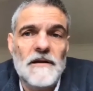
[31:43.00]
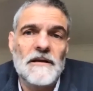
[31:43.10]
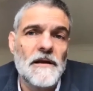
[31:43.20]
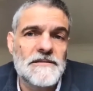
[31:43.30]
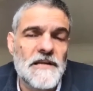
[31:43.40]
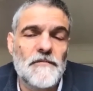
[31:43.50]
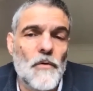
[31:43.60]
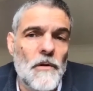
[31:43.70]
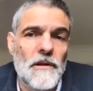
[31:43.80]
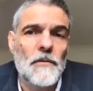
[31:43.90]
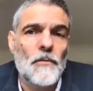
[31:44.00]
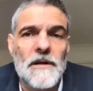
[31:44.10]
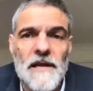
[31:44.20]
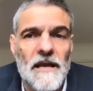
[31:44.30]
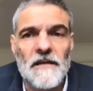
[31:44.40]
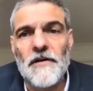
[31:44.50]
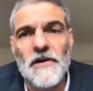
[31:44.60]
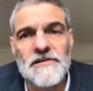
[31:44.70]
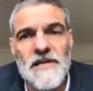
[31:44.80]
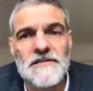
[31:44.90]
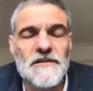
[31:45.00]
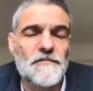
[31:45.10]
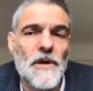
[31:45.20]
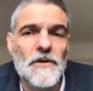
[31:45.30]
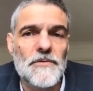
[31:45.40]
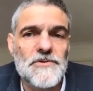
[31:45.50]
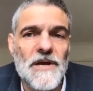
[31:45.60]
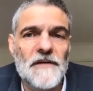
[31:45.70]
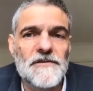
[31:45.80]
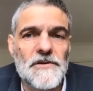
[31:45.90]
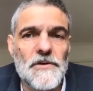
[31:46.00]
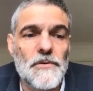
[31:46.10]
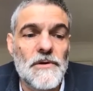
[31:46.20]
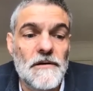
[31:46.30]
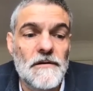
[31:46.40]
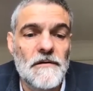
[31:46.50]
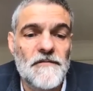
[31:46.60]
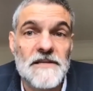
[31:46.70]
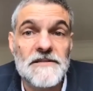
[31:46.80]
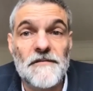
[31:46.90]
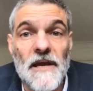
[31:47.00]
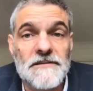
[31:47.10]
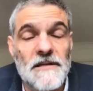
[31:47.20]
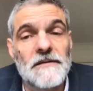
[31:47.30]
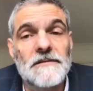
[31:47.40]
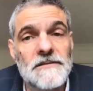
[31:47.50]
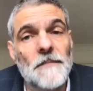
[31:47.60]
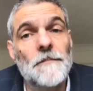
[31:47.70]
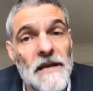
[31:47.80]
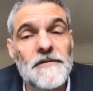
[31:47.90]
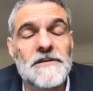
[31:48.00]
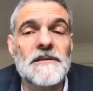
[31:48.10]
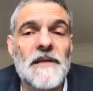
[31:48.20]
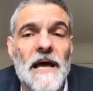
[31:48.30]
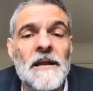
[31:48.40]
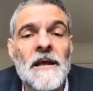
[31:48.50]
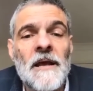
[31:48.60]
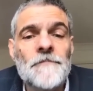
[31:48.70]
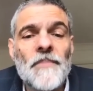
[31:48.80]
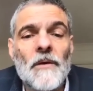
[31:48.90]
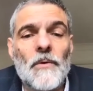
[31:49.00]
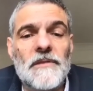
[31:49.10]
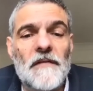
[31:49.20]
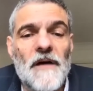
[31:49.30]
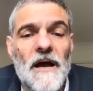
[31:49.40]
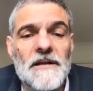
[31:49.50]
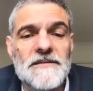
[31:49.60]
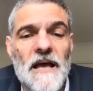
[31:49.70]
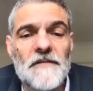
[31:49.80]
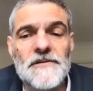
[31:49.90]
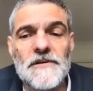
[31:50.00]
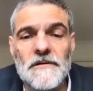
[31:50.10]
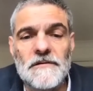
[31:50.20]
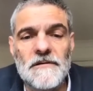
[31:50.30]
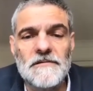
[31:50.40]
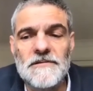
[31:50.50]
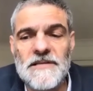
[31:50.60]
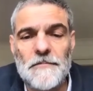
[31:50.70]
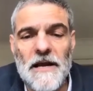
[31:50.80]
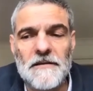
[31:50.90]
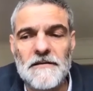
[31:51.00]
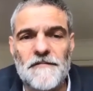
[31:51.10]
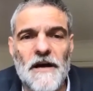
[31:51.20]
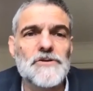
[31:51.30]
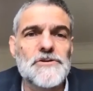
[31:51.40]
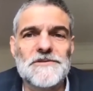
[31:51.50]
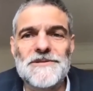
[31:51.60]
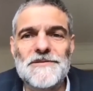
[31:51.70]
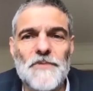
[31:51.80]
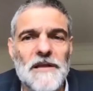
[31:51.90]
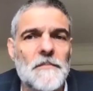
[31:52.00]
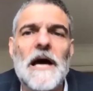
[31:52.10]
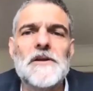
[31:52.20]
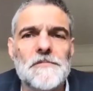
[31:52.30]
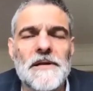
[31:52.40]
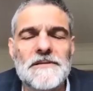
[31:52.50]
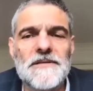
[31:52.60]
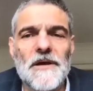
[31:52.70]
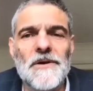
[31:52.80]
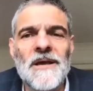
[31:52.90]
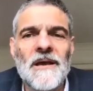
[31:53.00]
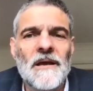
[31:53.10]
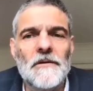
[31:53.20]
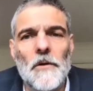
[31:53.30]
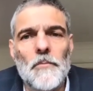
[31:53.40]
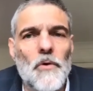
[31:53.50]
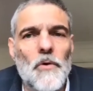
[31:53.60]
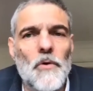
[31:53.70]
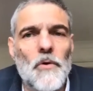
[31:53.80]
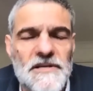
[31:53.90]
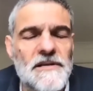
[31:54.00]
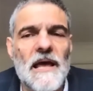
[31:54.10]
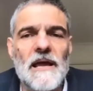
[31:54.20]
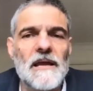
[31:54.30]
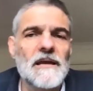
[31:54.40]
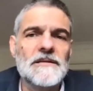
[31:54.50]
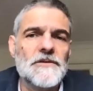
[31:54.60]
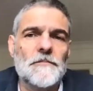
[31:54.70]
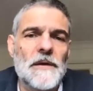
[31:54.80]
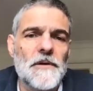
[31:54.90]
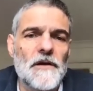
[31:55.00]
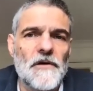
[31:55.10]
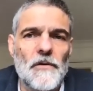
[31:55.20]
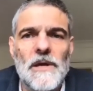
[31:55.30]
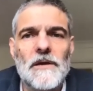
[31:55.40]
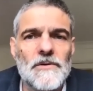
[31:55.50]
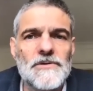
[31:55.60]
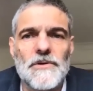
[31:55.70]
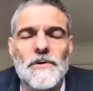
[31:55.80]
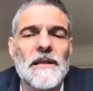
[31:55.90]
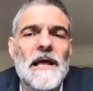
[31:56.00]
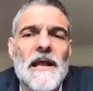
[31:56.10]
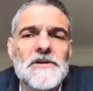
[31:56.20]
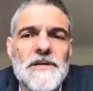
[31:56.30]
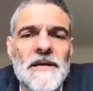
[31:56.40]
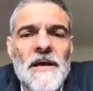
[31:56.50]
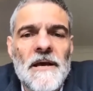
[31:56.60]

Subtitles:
instead of all in one day in a very intensive mode, which you have to do in face-to-face, and it's some benefits to that, what they find is they have to separate out the functions and spread them out a bit. So no more than 2 hours a day, so maybe over a week or two. And that actually,